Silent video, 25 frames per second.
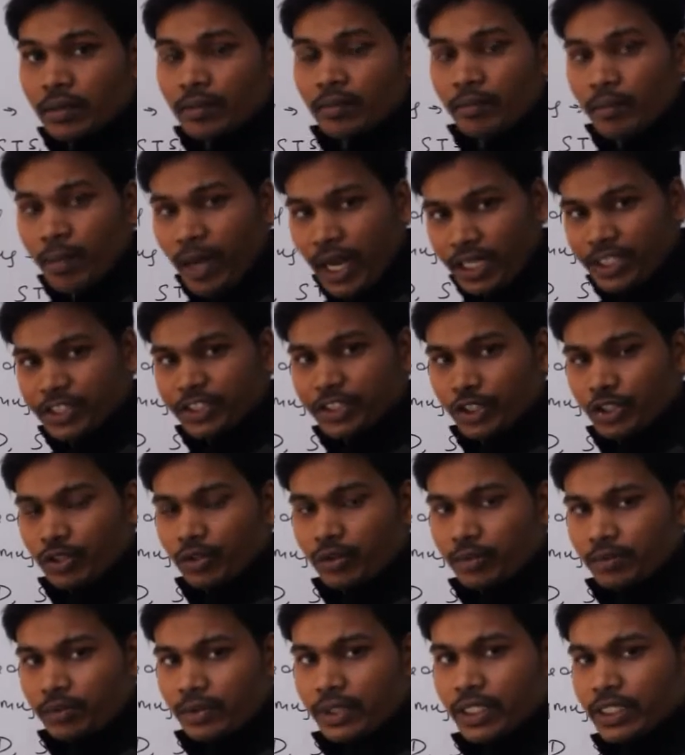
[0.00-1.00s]
mine
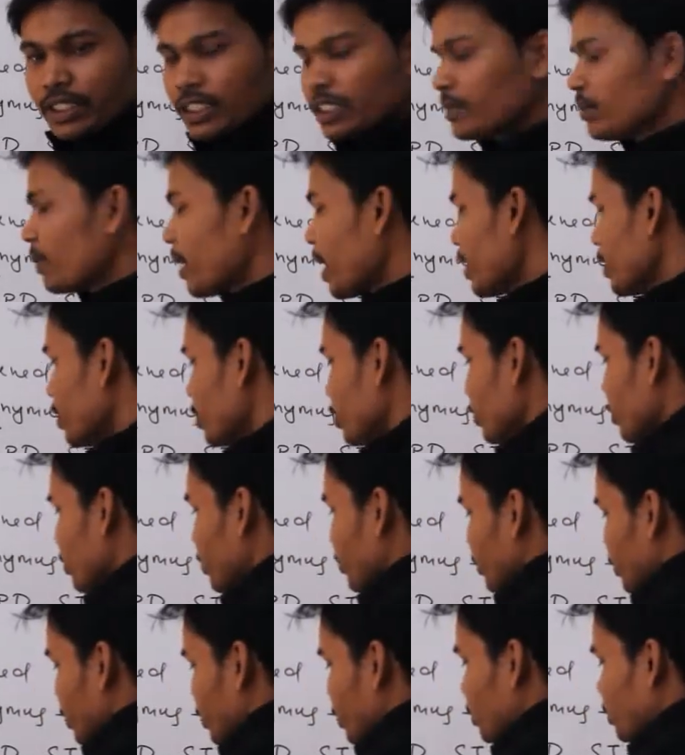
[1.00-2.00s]
genome, that is mine
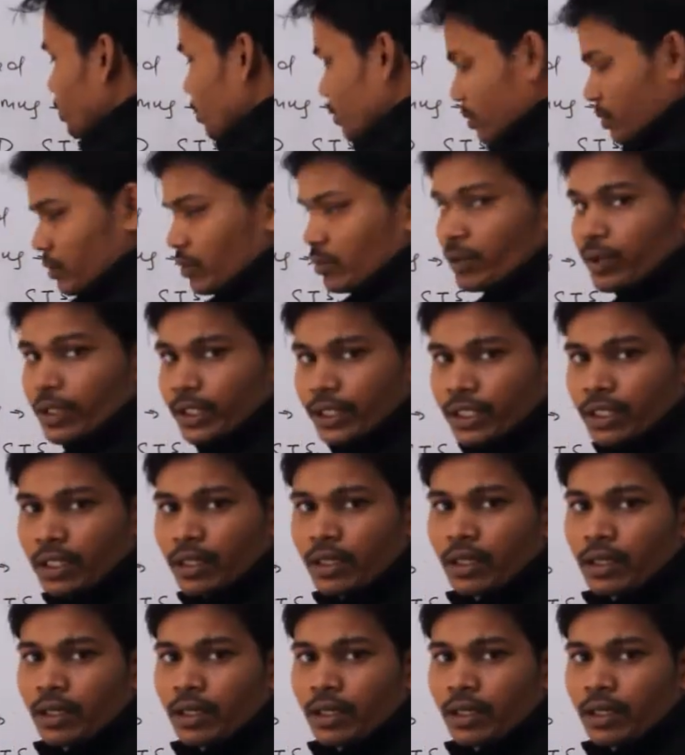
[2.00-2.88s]
genomes. Okay,